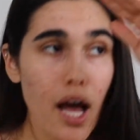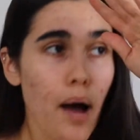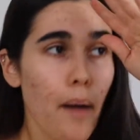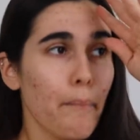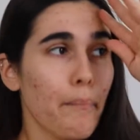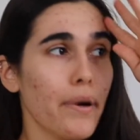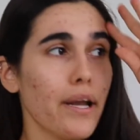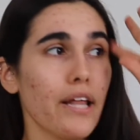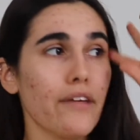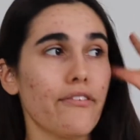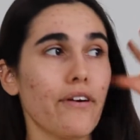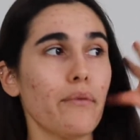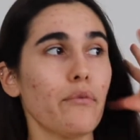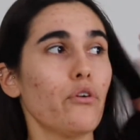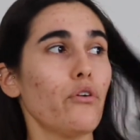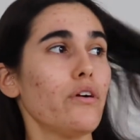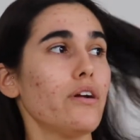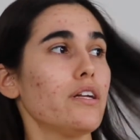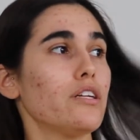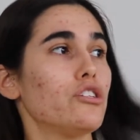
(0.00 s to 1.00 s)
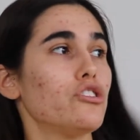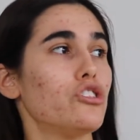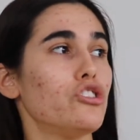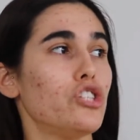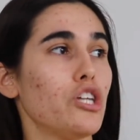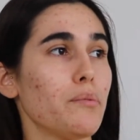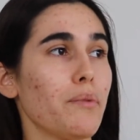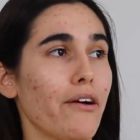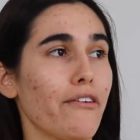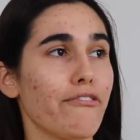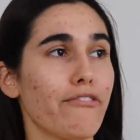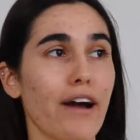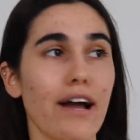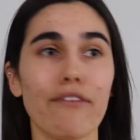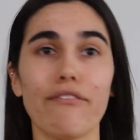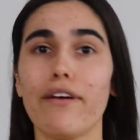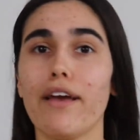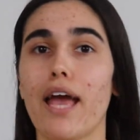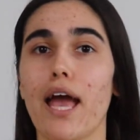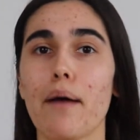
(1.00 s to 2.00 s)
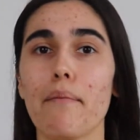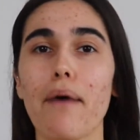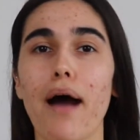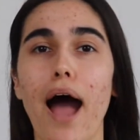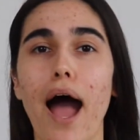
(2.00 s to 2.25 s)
but if I'm going to the gym at 5 a.m.,